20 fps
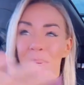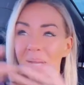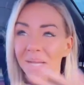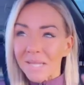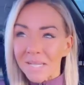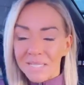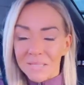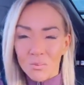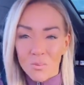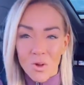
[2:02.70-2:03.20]

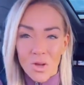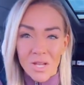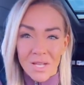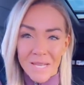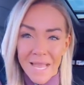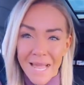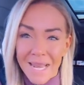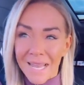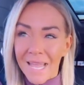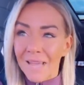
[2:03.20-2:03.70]
biggest
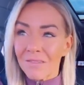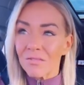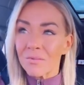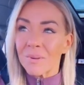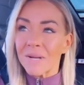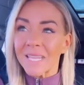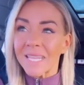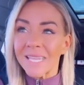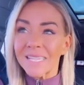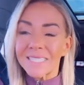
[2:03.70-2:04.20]
one out of
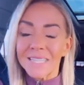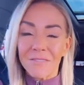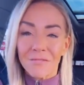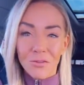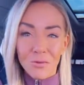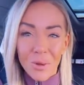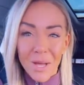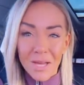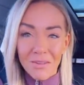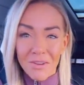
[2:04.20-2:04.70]
everybody is
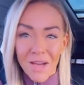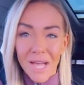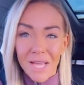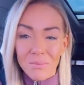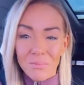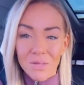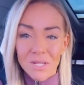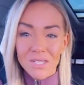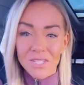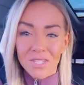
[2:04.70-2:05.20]
if you have
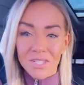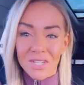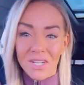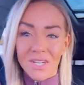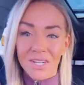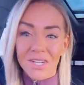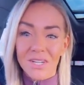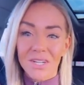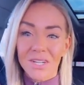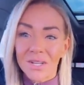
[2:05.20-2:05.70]
high blood
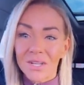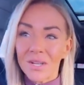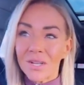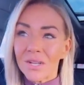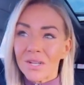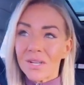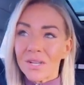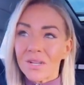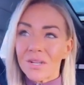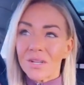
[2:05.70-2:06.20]
sugar
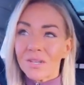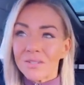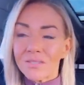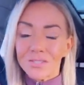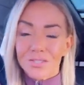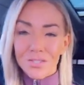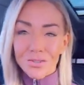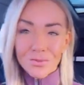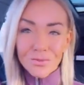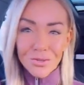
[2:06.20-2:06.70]

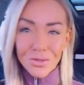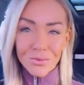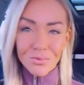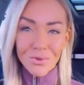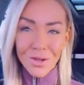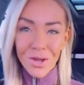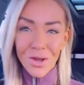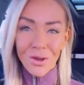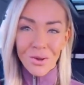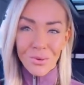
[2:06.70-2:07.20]
do
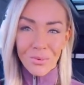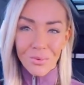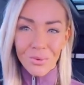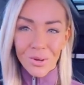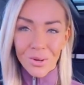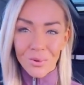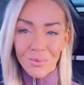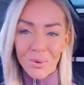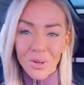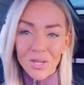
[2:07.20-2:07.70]
you
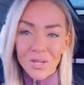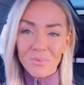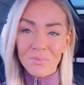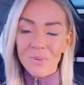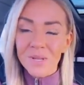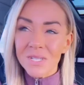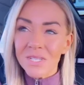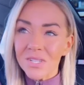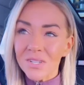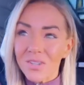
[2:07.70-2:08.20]
know what your
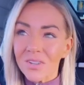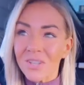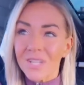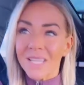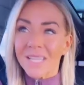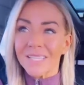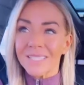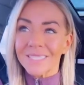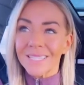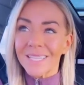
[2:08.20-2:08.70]
blood sugar
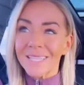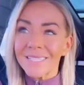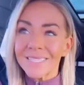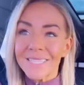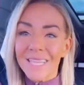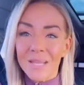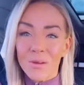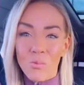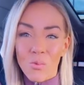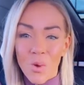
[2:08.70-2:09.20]
is? It
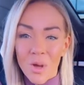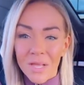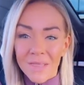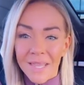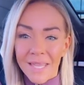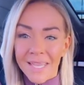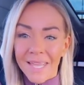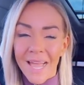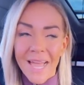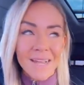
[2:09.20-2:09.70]
is like
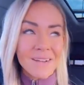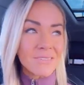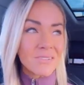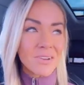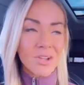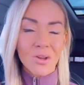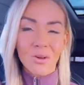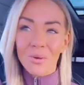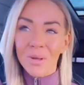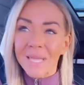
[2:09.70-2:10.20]
what? Like, I
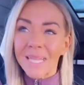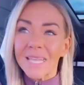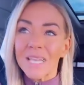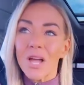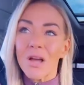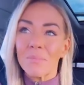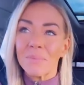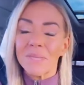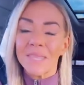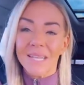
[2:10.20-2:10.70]
don't know. It
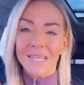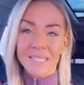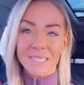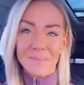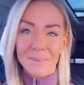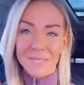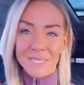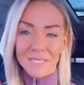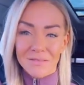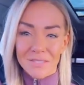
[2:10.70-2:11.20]
cannot be that
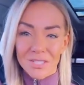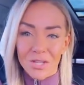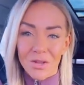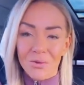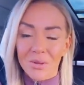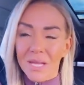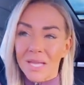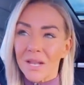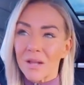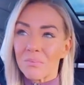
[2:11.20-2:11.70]
expensive to
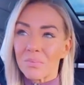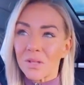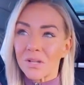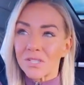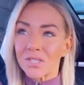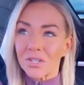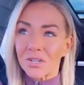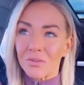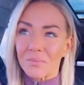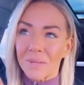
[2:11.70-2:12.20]
go get a
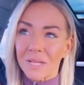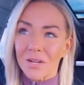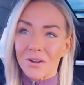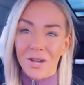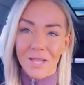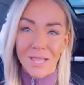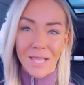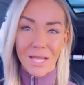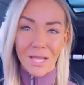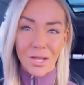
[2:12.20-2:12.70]
blood sugar
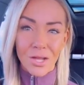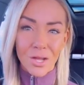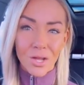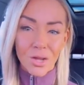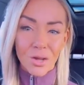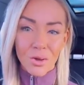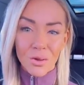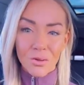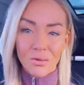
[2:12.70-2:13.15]
meter at like